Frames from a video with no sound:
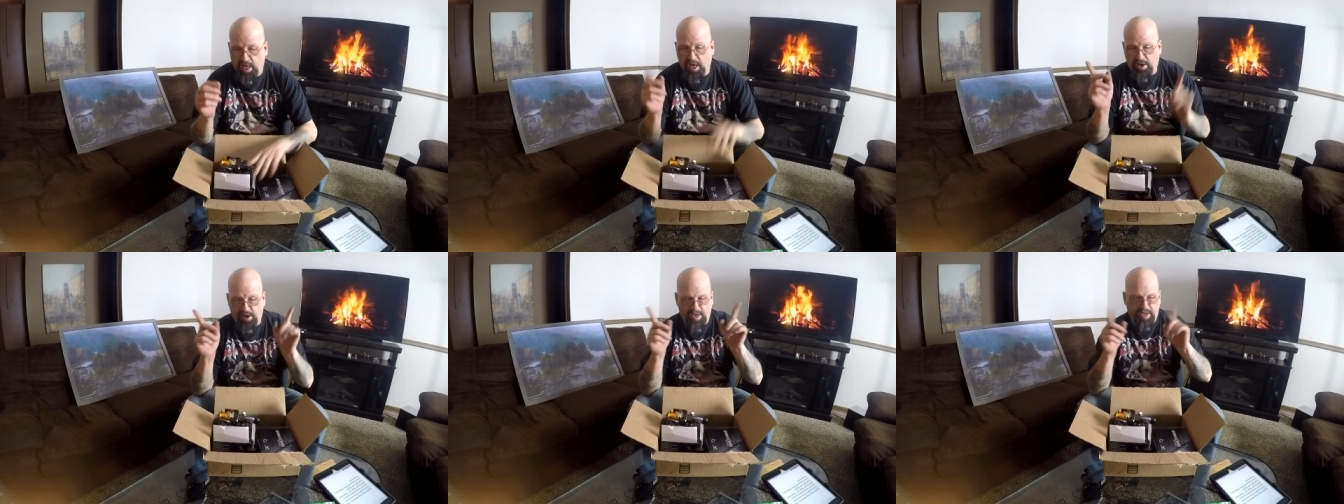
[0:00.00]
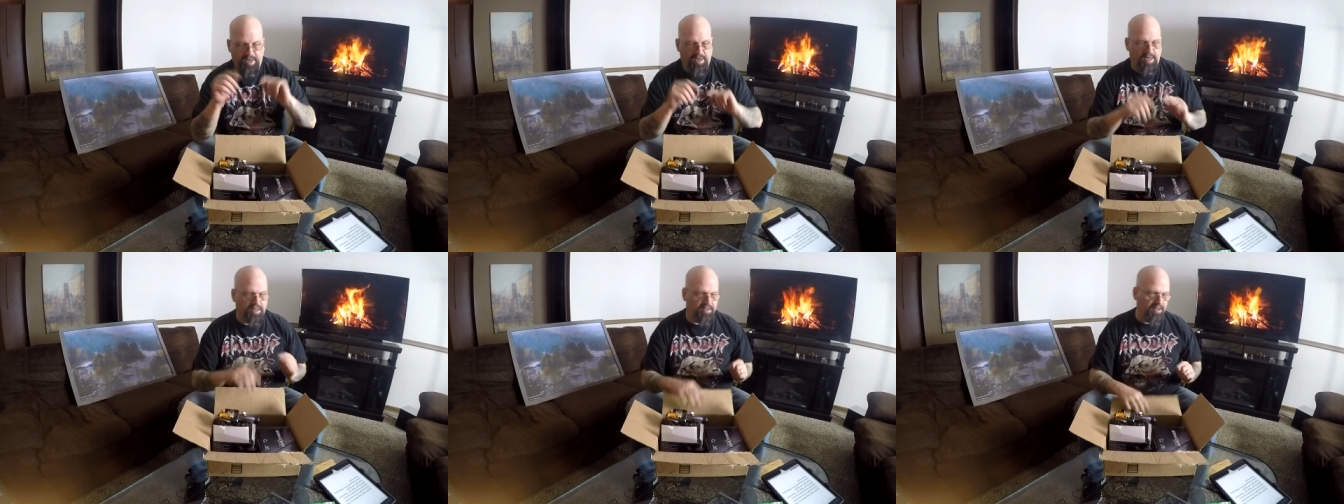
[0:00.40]
All
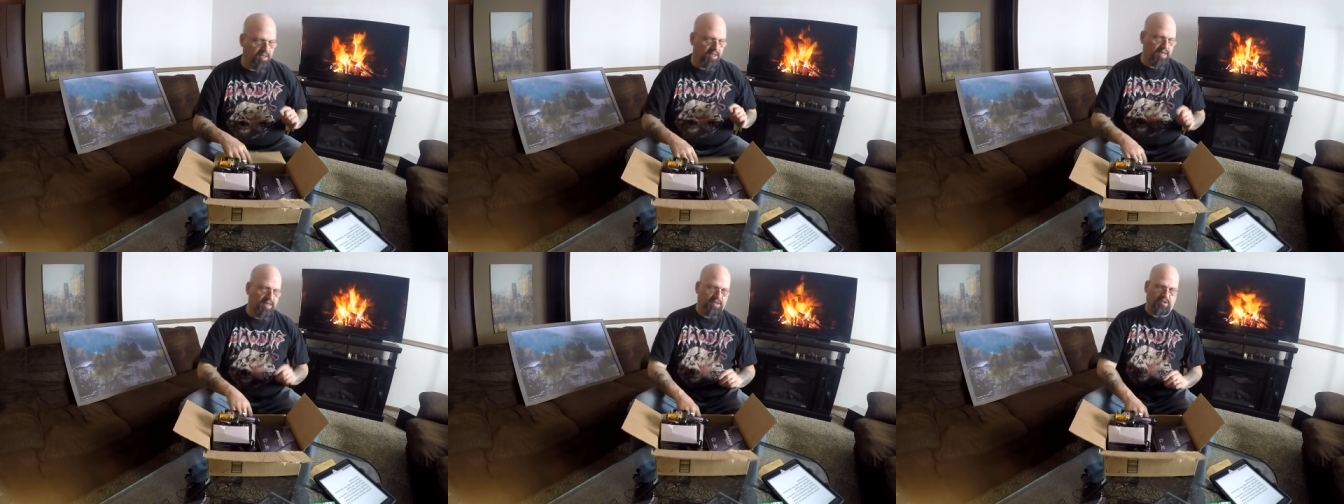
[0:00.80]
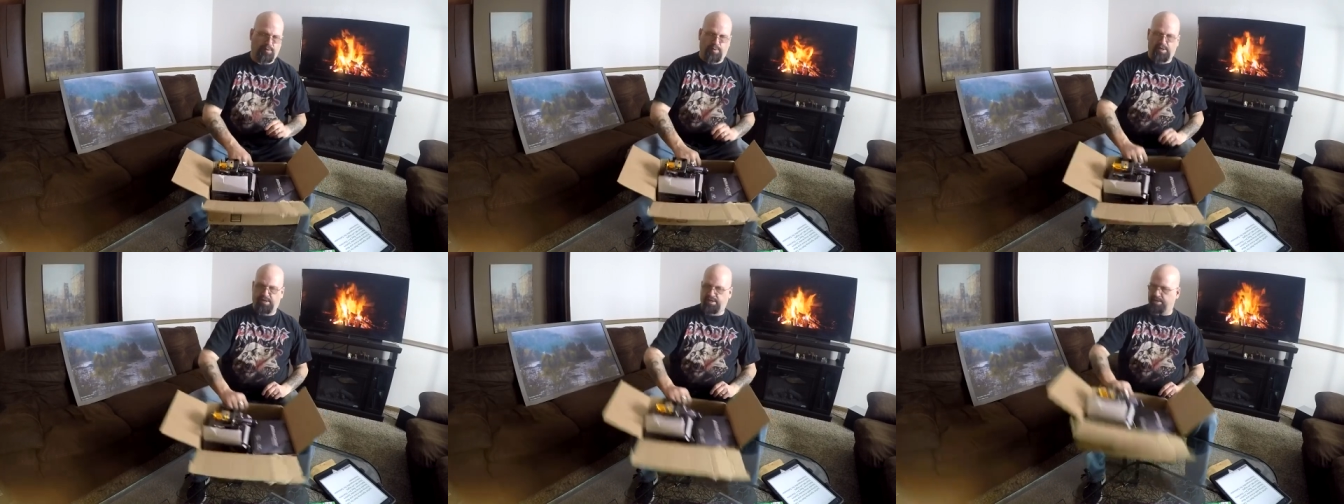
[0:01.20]
right, on to the next
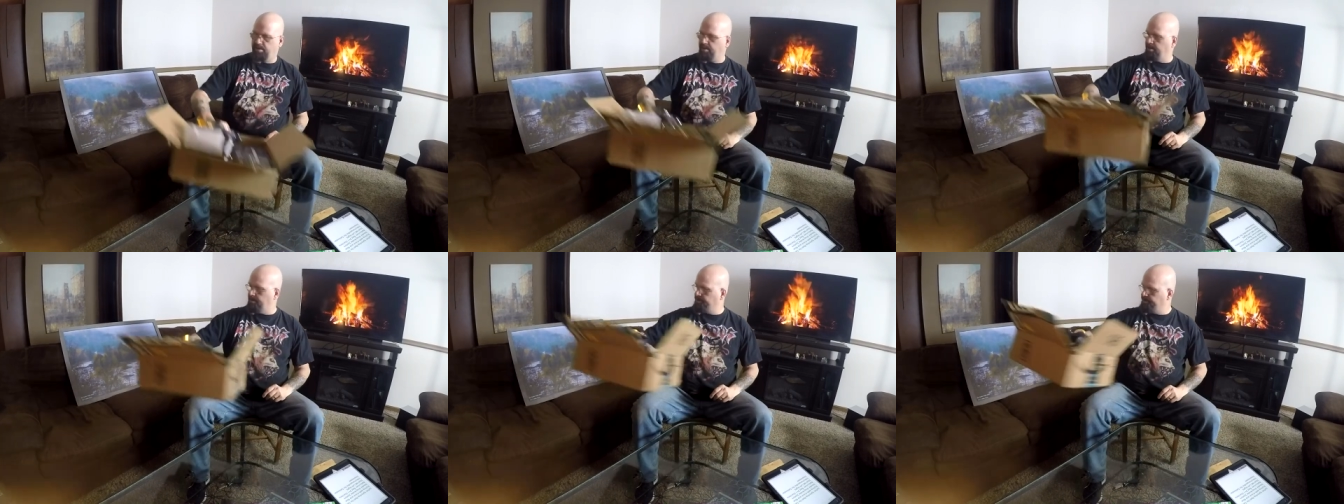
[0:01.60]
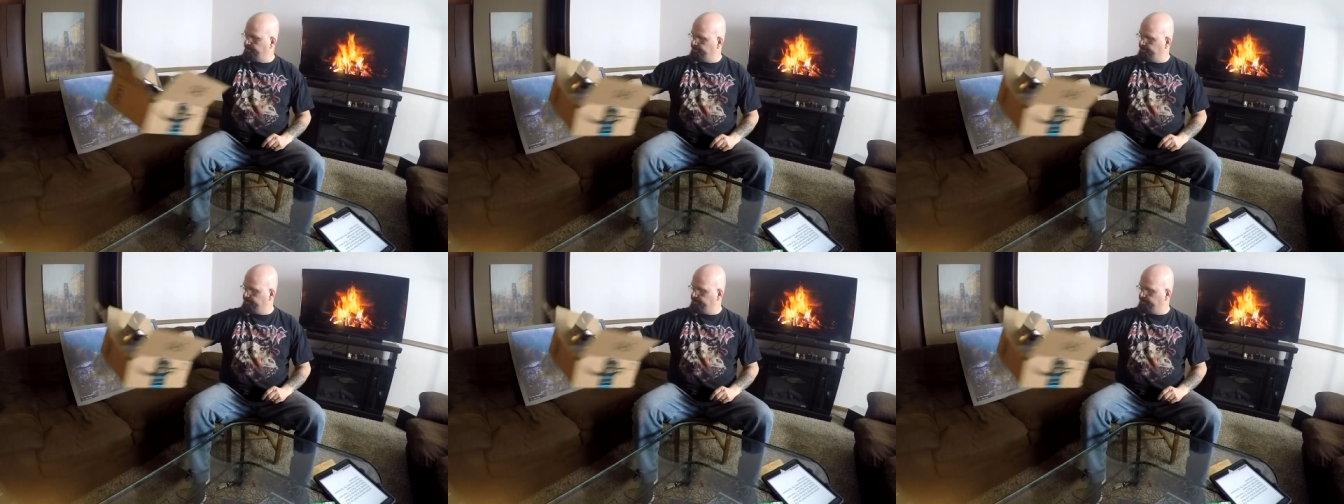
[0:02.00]
one here.